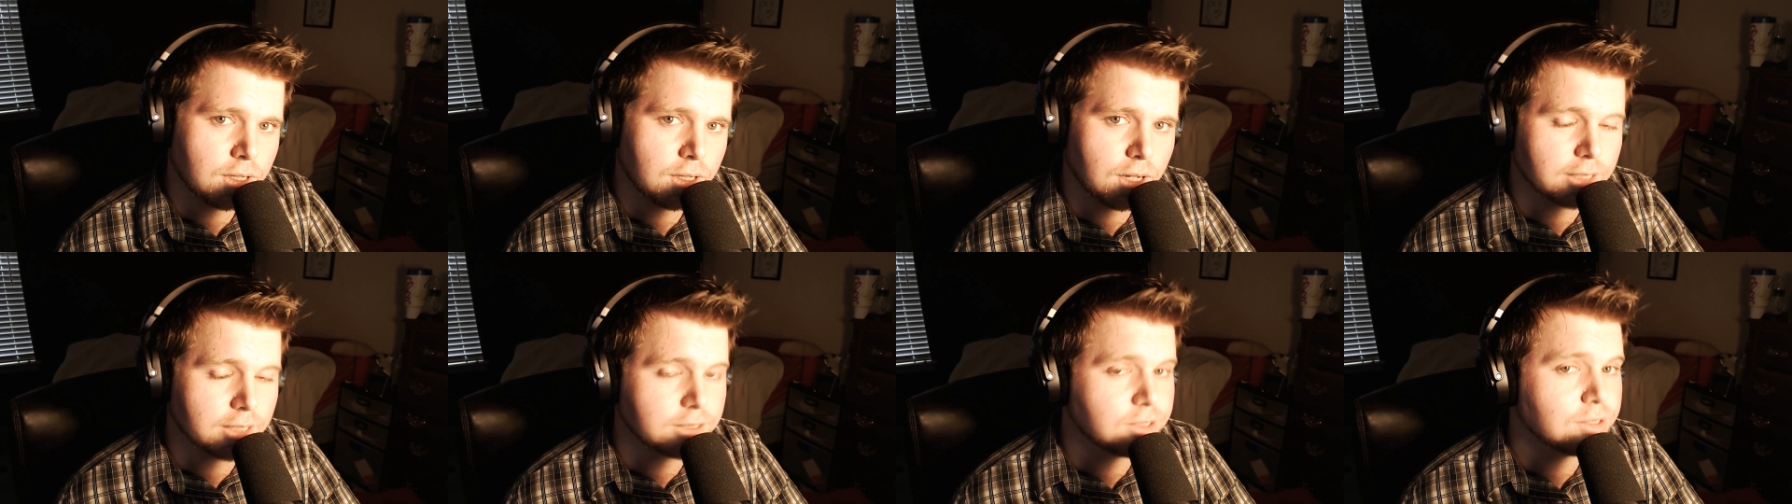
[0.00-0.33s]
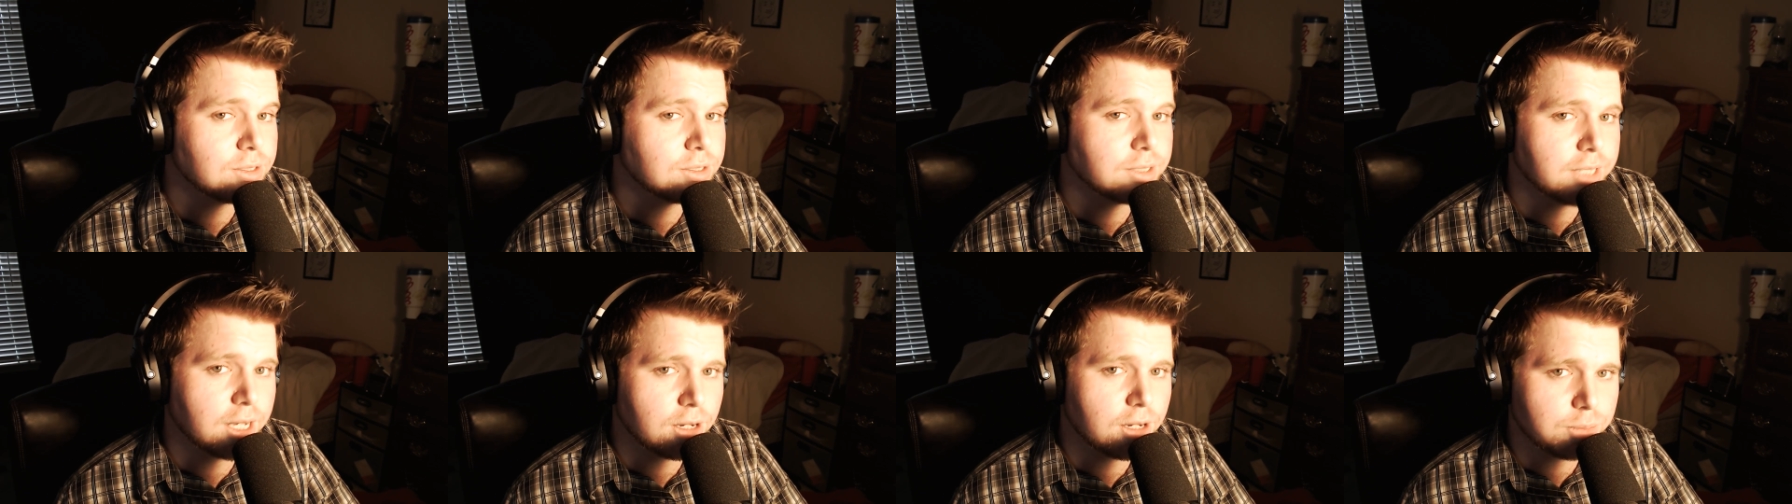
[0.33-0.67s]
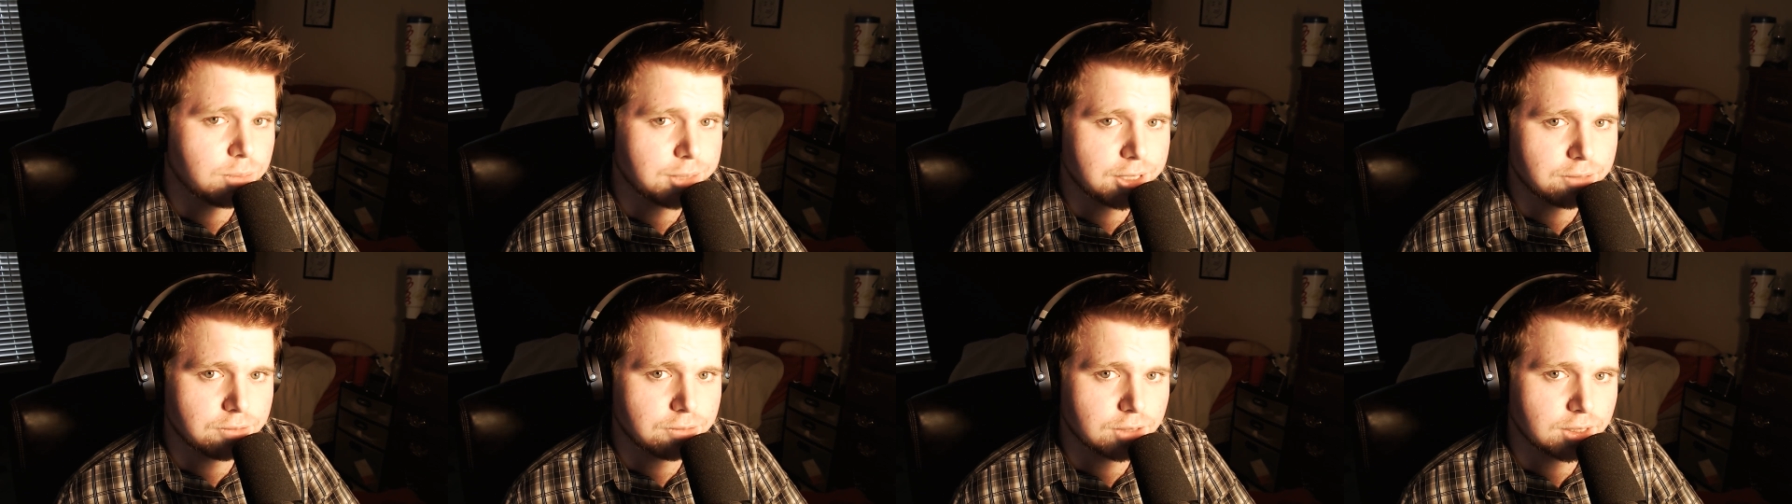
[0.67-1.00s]
I should now
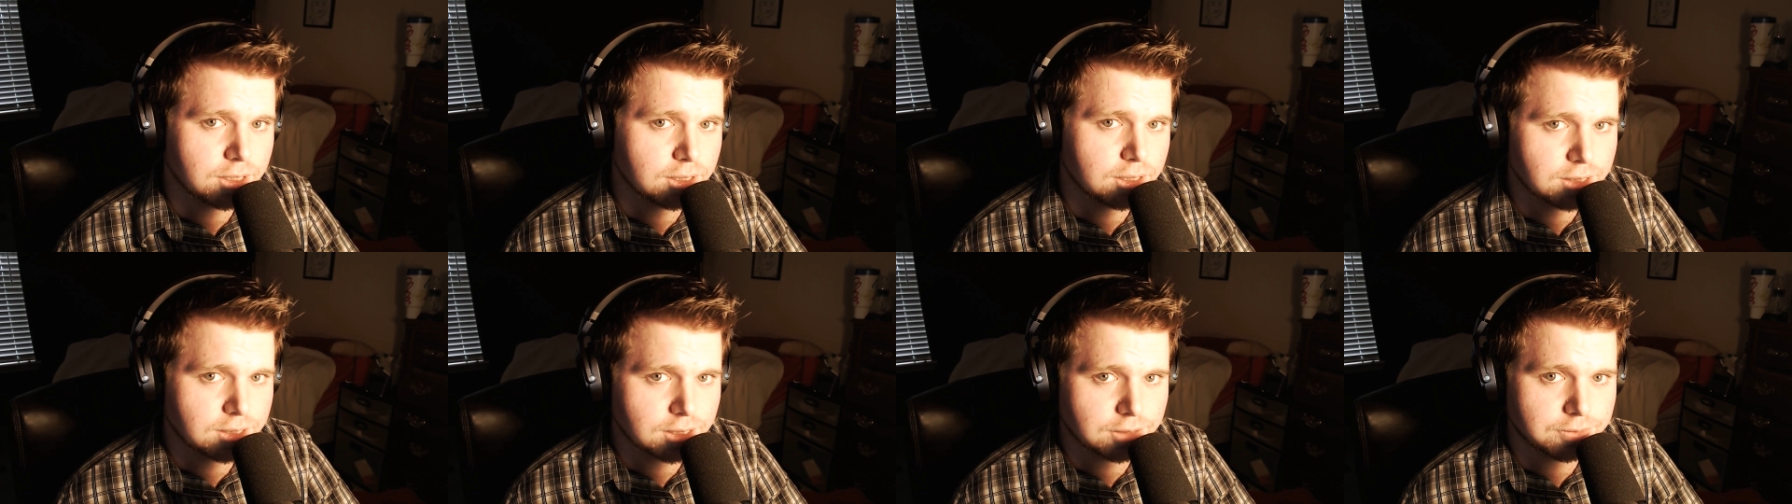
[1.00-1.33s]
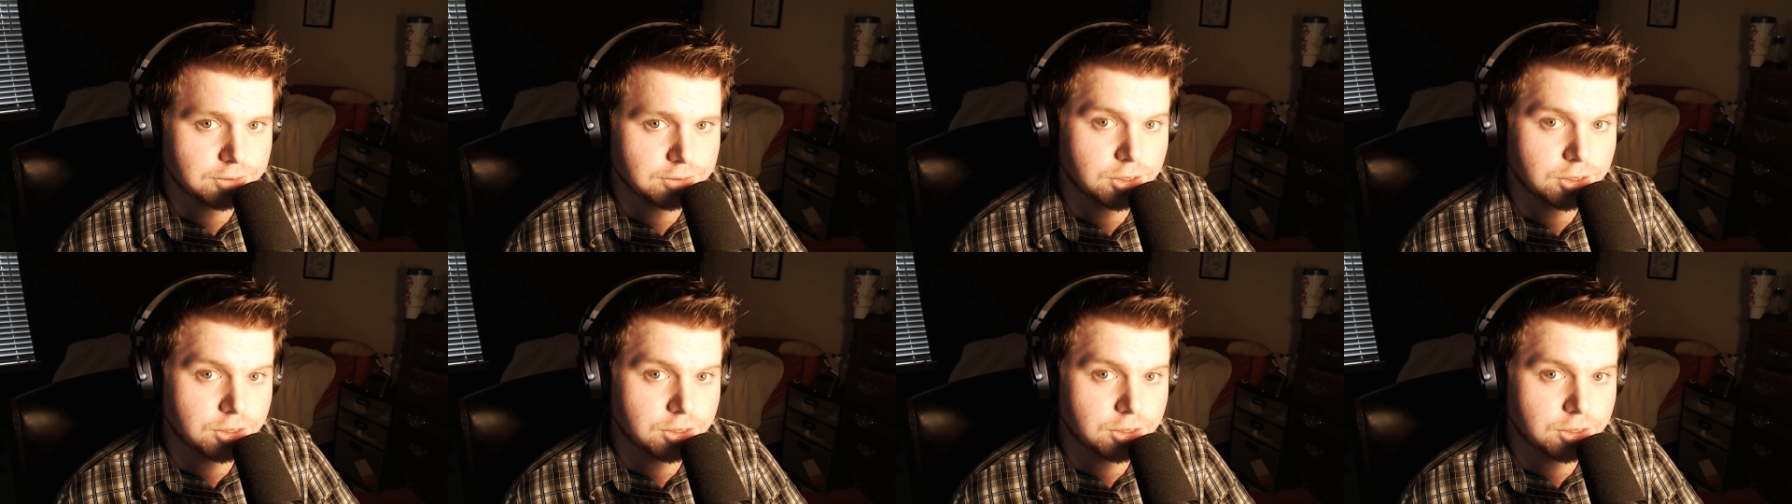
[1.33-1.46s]
be releasing